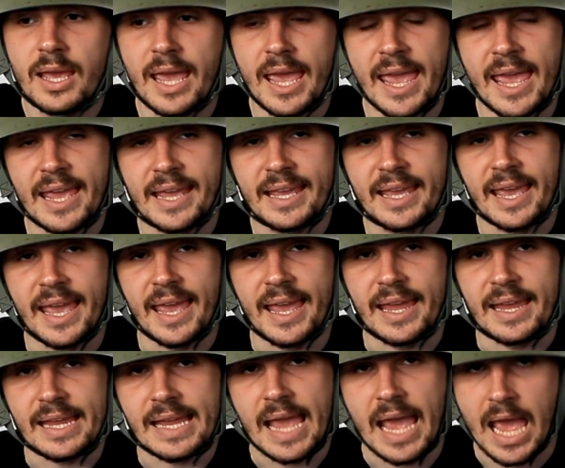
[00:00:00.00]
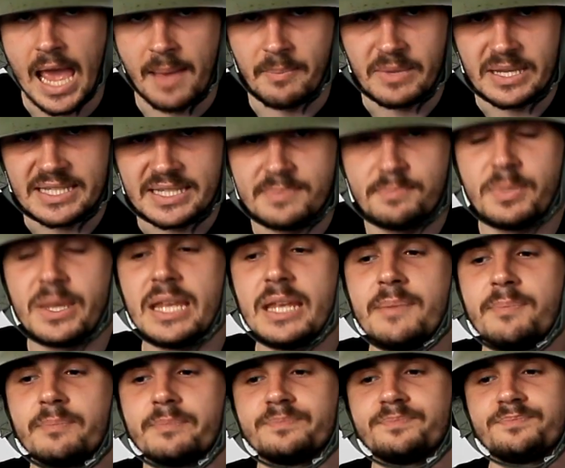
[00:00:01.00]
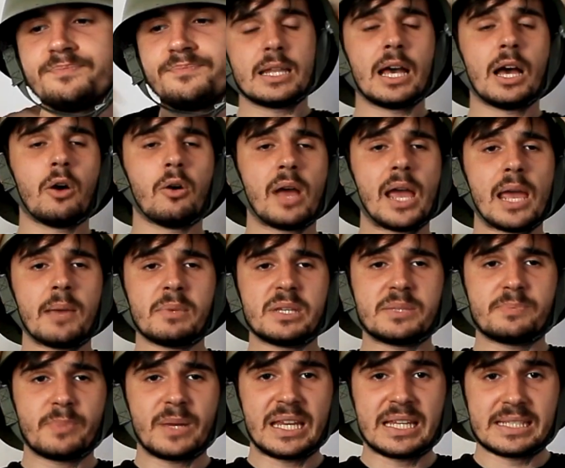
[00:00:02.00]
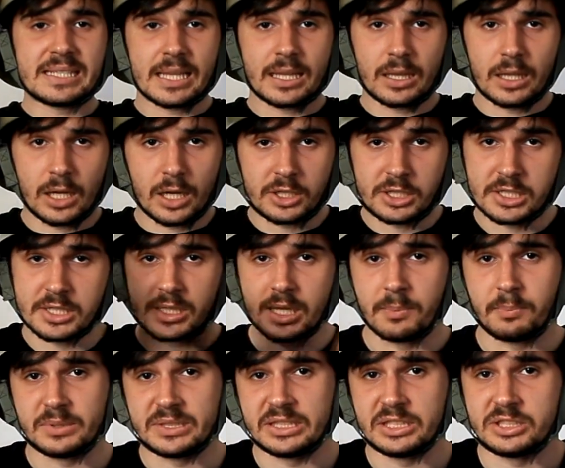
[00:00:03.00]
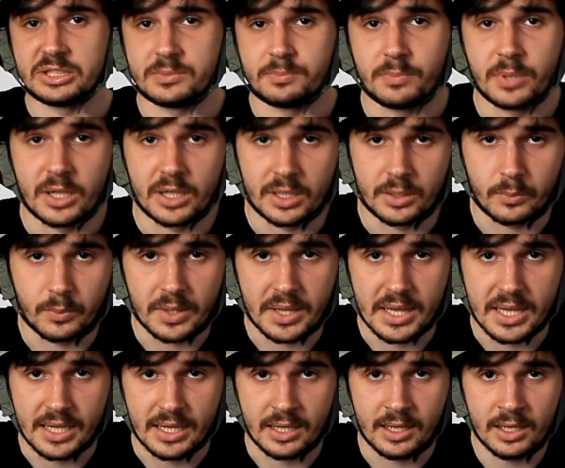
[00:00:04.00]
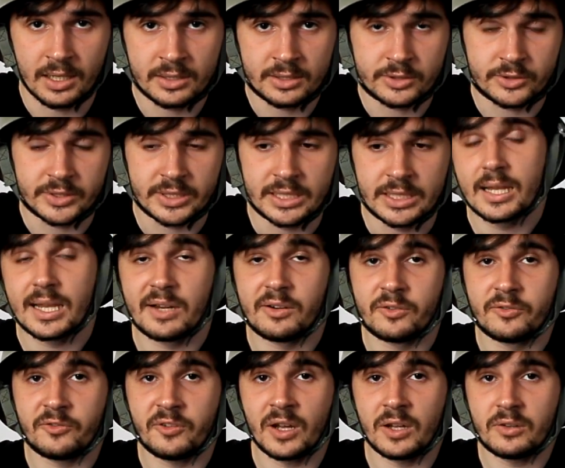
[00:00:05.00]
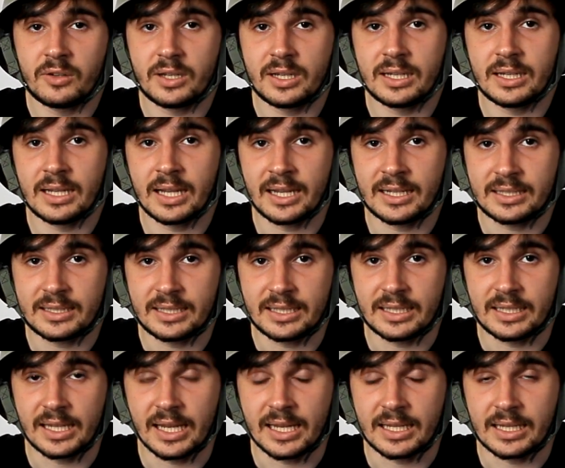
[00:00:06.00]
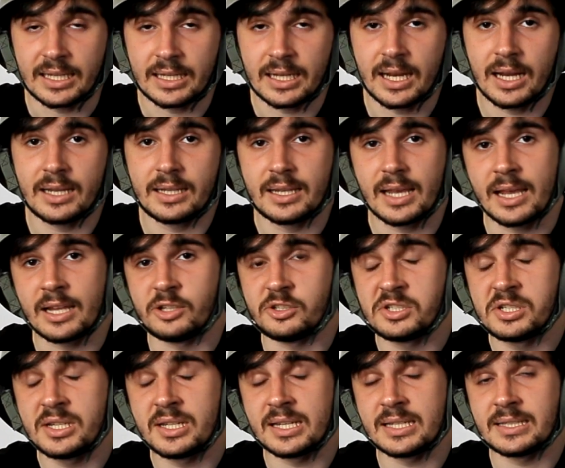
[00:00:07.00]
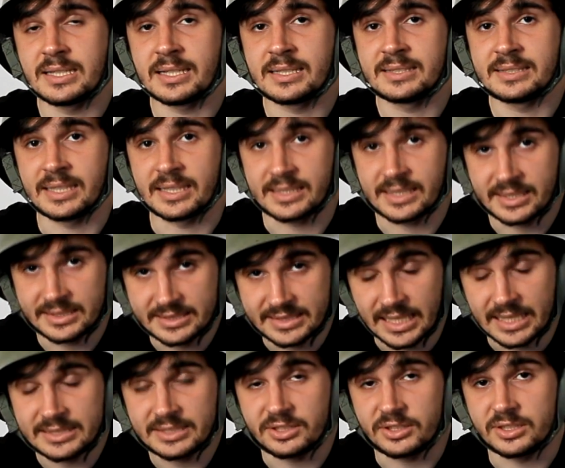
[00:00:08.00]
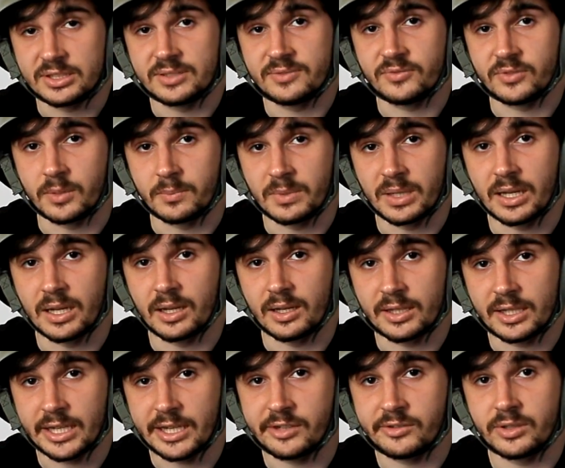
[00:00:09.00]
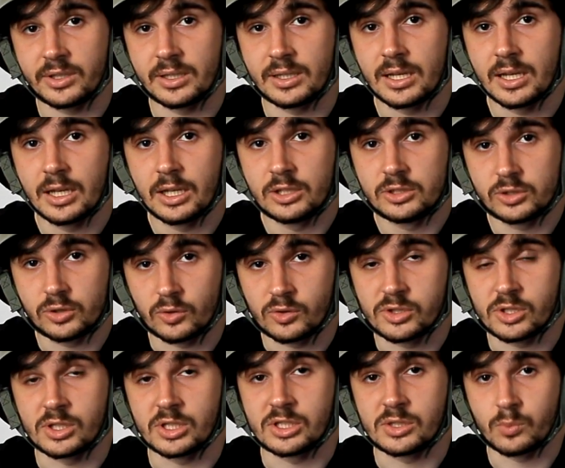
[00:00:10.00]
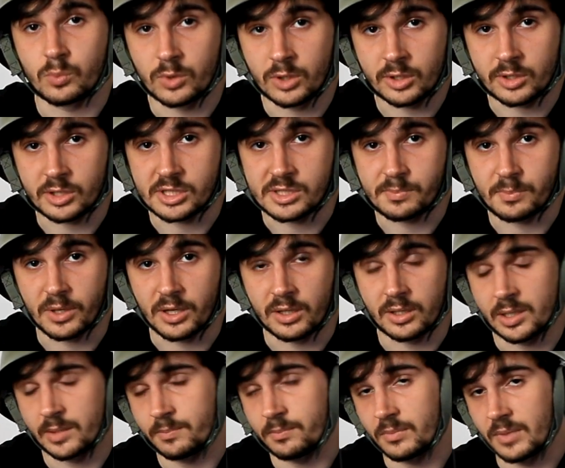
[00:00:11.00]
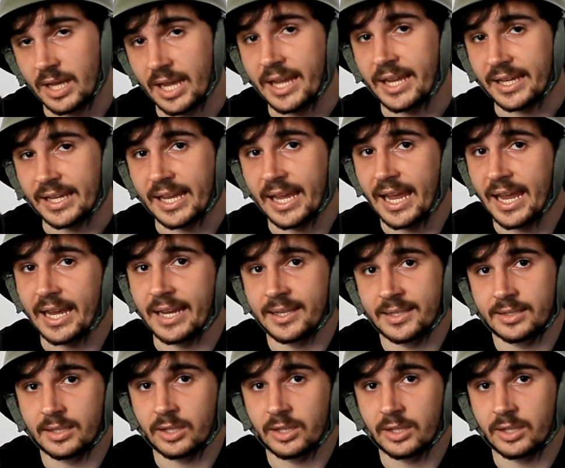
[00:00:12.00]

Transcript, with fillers: aka M S P. Now, M S P is the largest opposition party within Hungary. They were founded in nineteen eighty-nine and are seen as the successors from the Hungarian Socialist Workers Party, aka